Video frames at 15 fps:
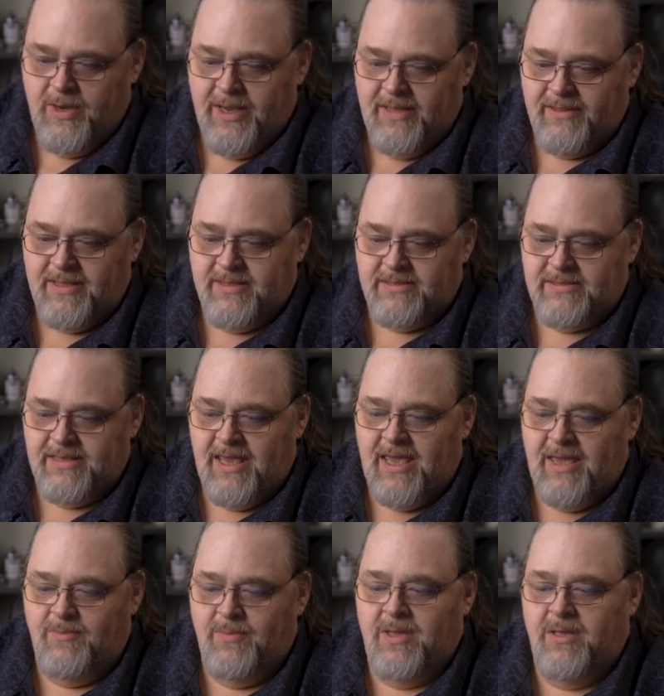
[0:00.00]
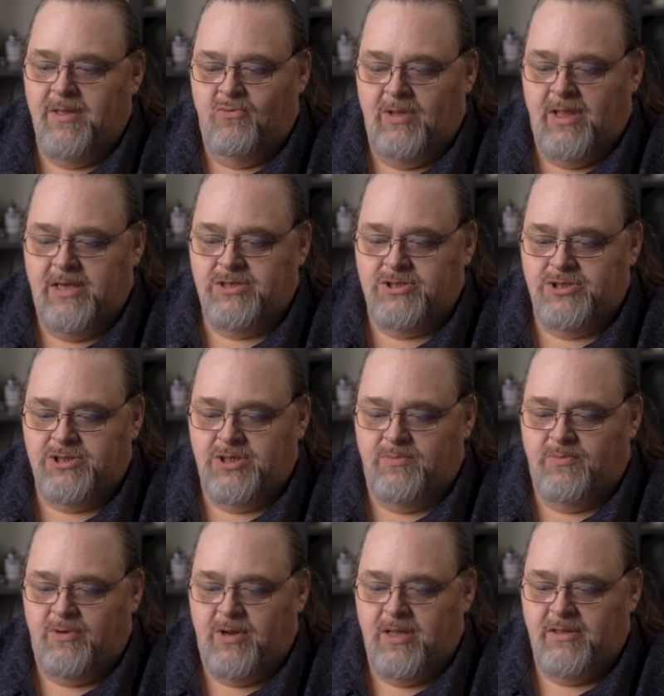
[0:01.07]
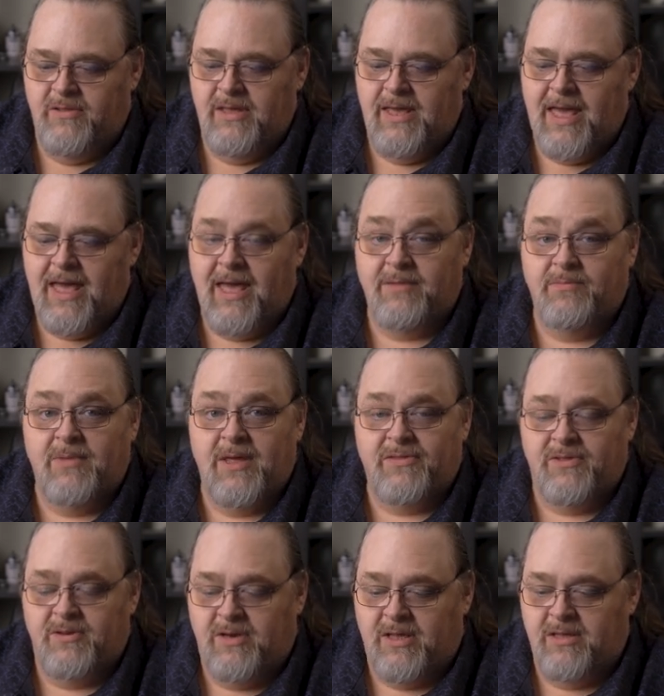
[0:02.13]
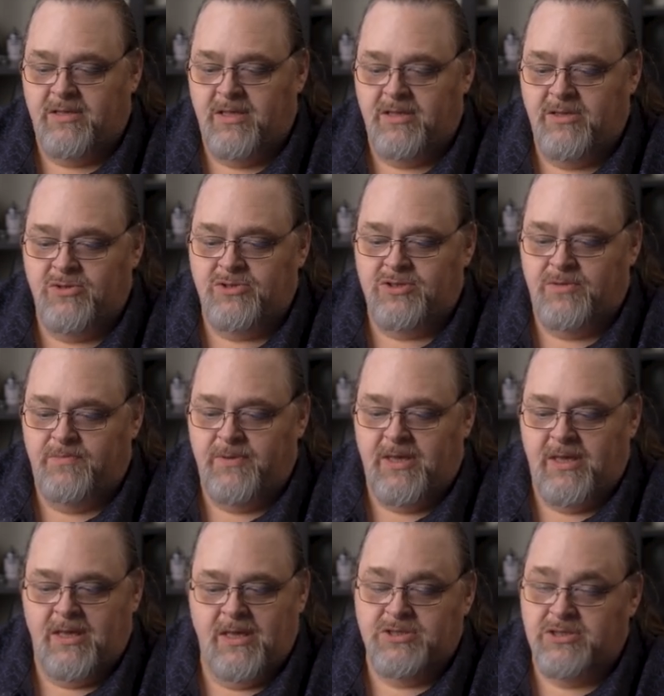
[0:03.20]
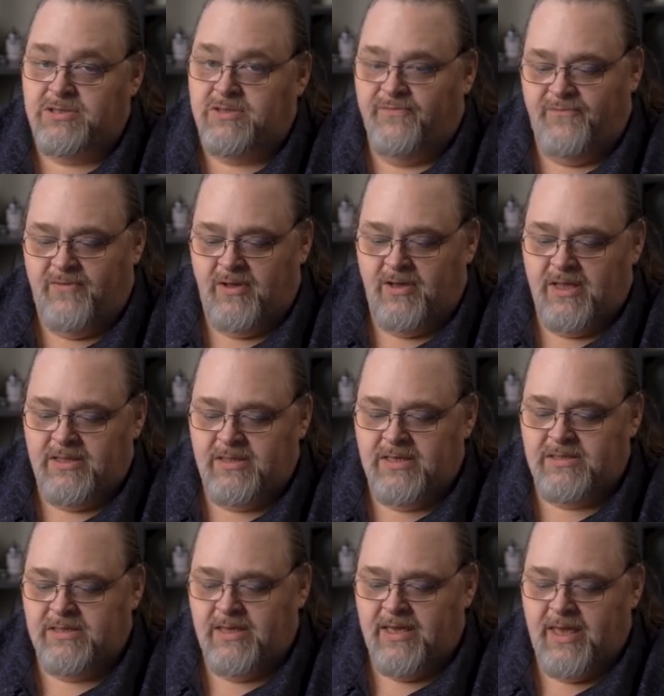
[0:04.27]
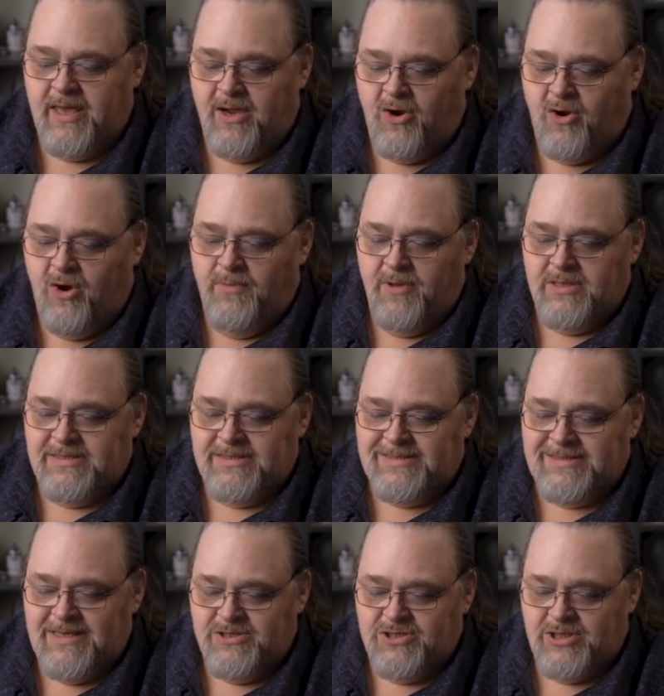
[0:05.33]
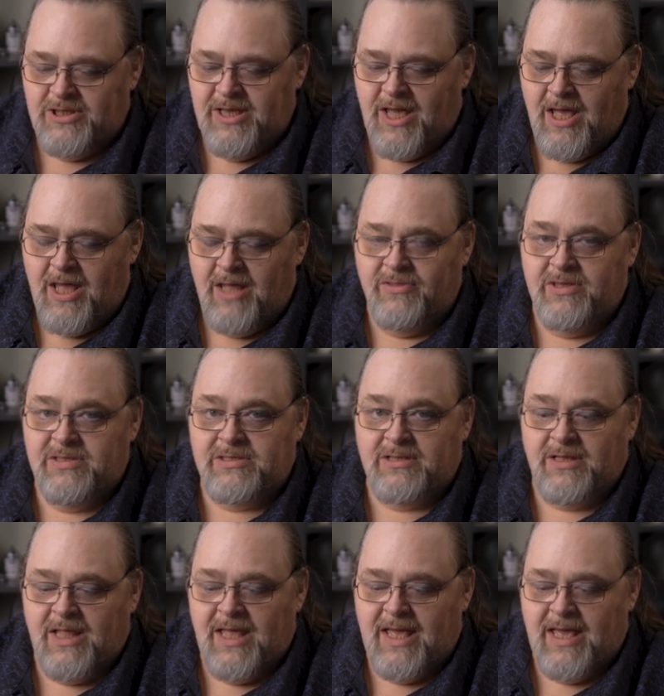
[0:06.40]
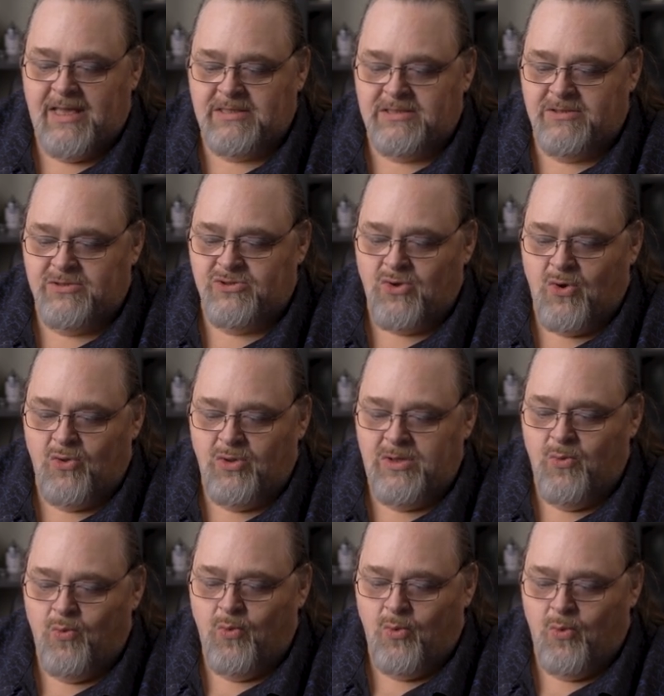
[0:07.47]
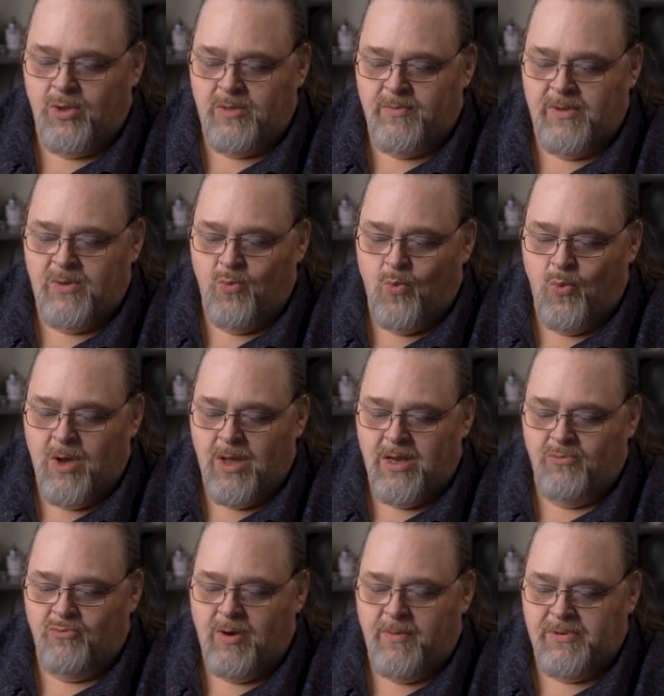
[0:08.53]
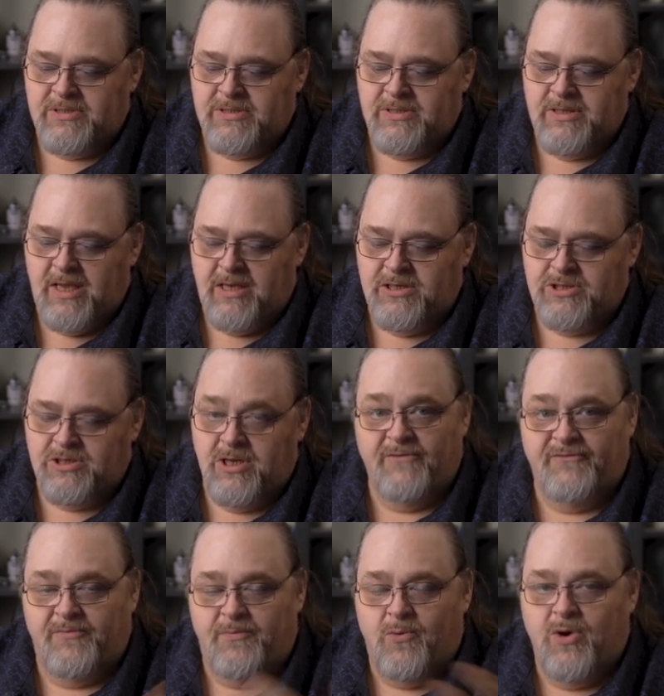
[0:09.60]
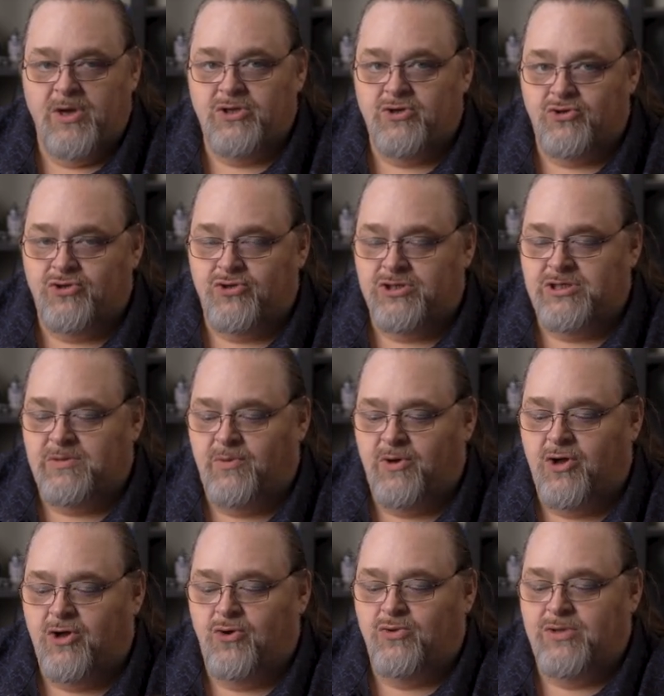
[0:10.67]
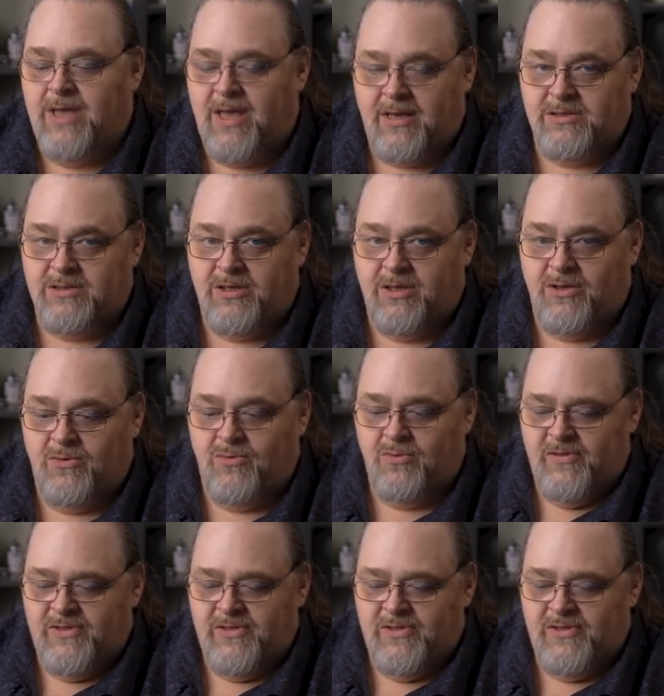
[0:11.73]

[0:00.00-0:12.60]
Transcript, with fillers: we get that same relationship, right? The add method continues to be just a func. It doesn't care, because essentially on this class, there's only going to be one representation of a pointer to some code to execute.